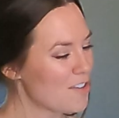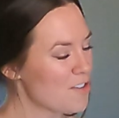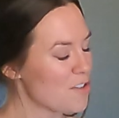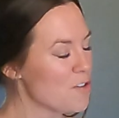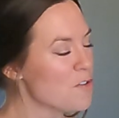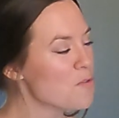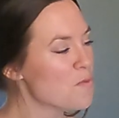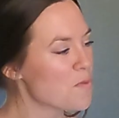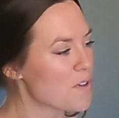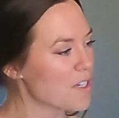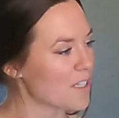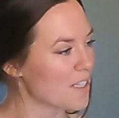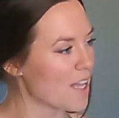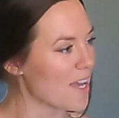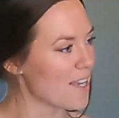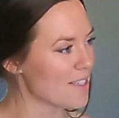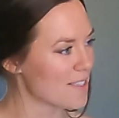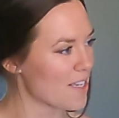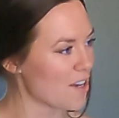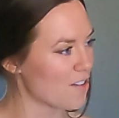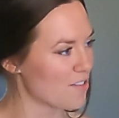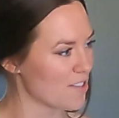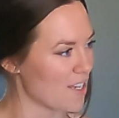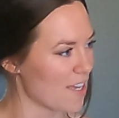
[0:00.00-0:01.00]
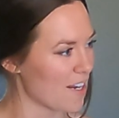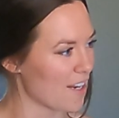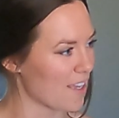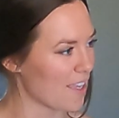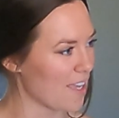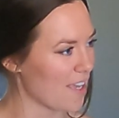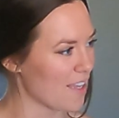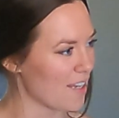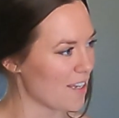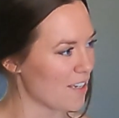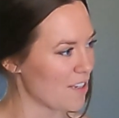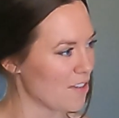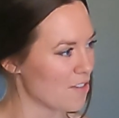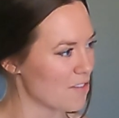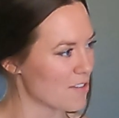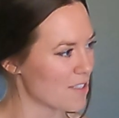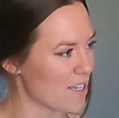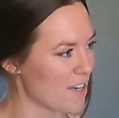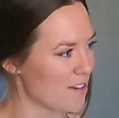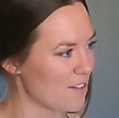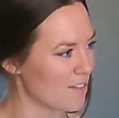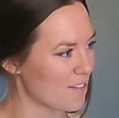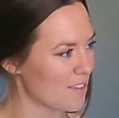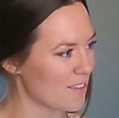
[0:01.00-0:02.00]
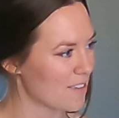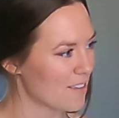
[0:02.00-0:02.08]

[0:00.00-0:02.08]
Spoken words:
Do you realize how dedicated you sound?